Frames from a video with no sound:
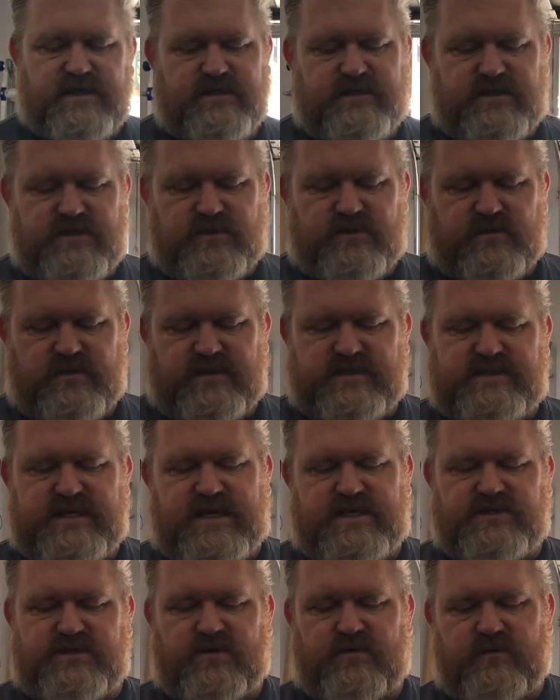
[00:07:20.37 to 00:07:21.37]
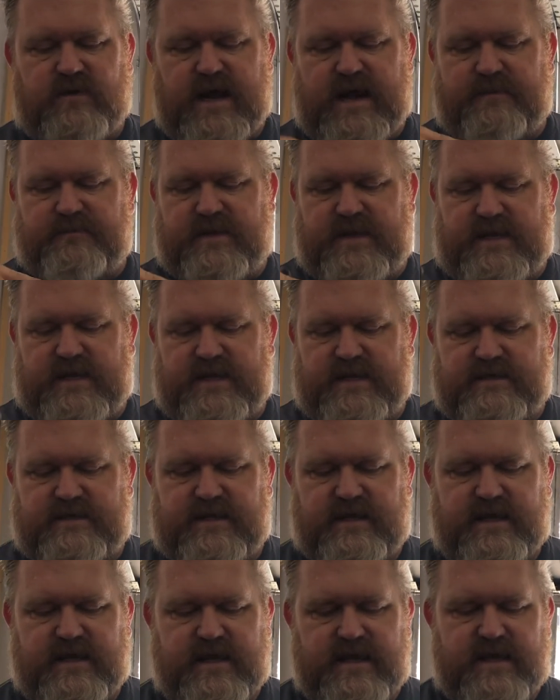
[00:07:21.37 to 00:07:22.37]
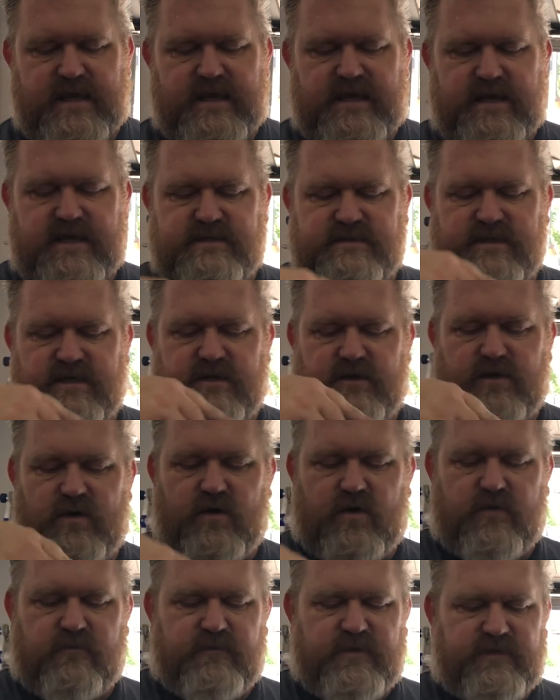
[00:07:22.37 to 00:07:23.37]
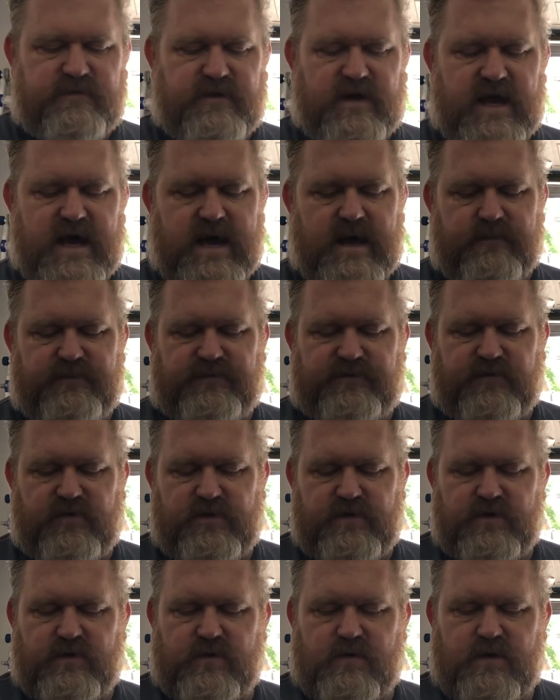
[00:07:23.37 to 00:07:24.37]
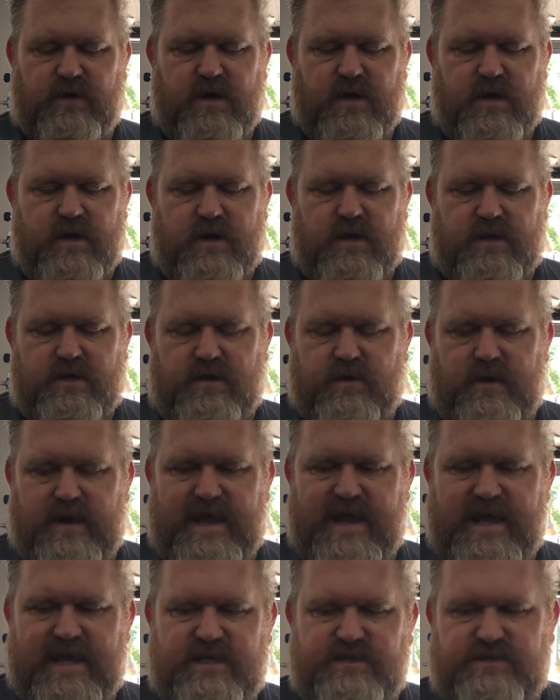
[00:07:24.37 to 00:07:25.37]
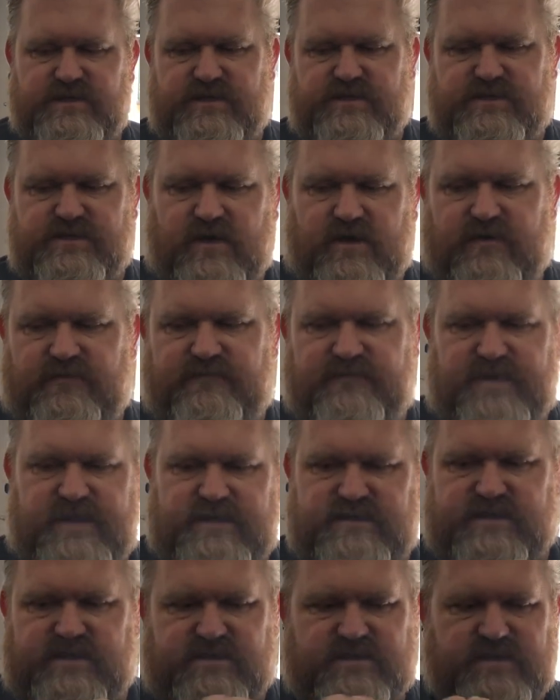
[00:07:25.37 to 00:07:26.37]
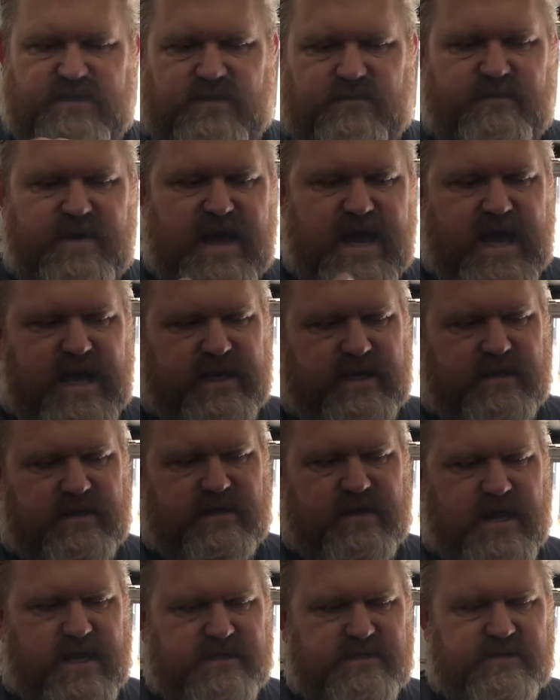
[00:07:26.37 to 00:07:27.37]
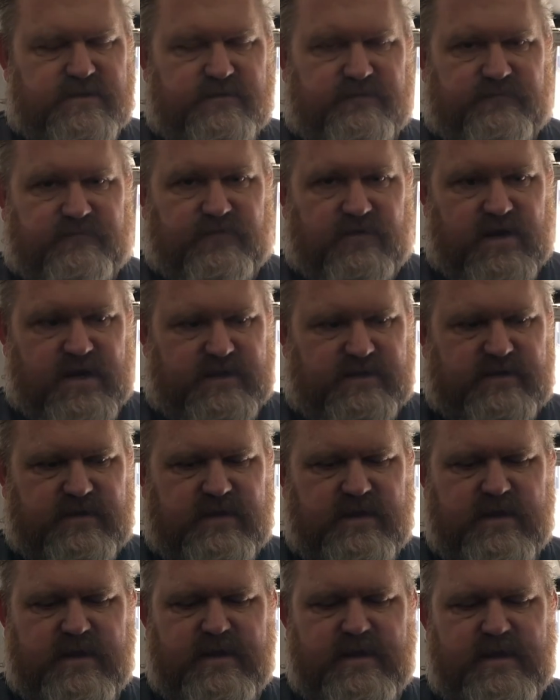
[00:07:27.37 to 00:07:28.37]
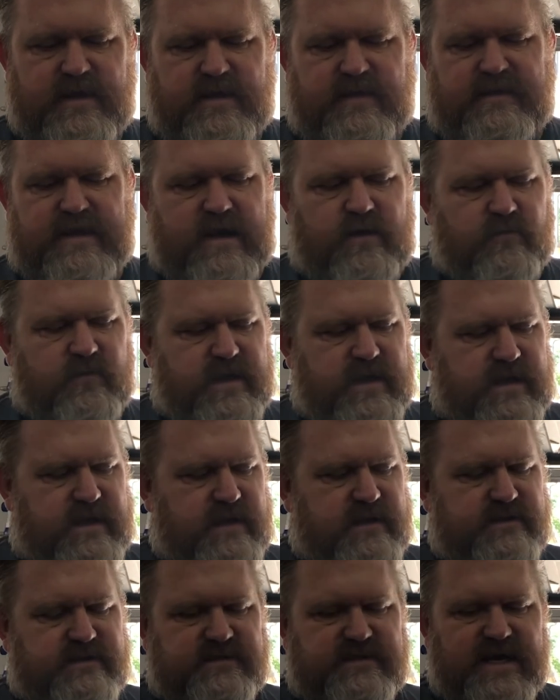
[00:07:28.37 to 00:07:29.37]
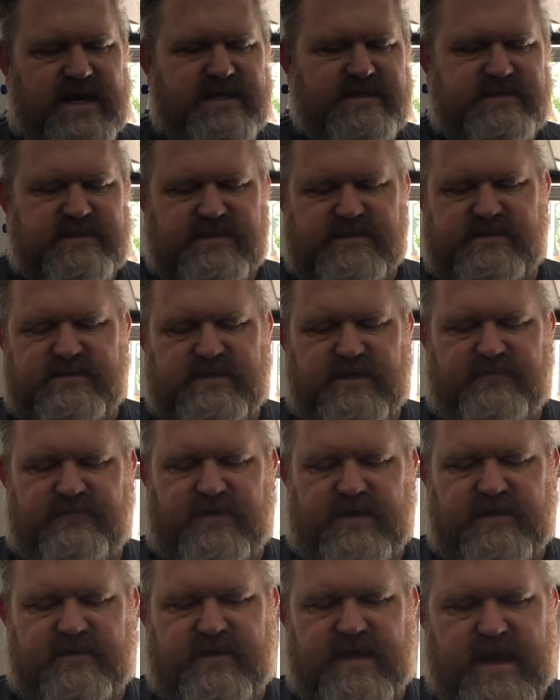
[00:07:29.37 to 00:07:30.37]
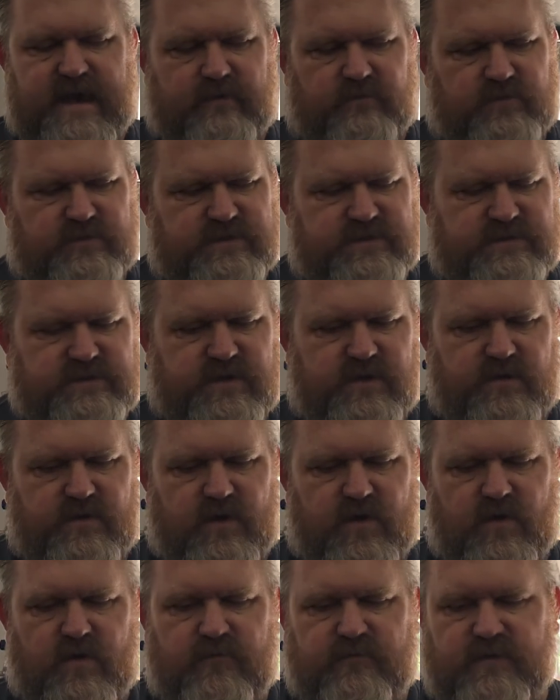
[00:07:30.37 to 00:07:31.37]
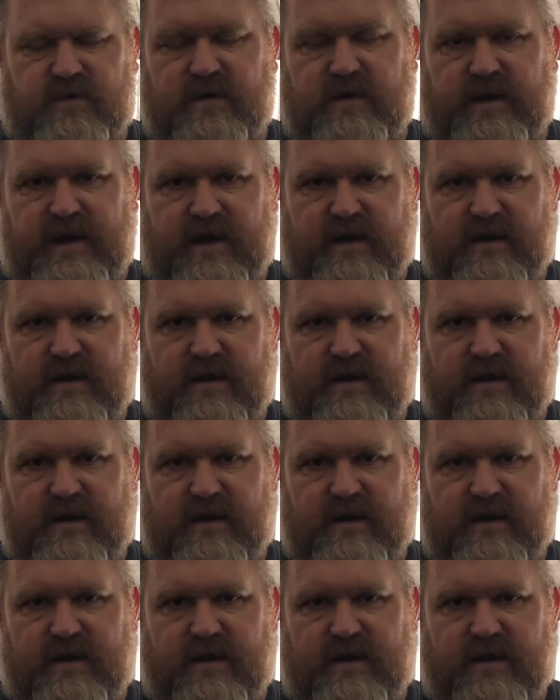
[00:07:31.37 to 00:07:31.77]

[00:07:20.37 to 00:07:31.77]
to do is as you're wrapping it, it's going to go over the top so your edges are facing to the back and not to the front. That way dust and stuff like that will just go over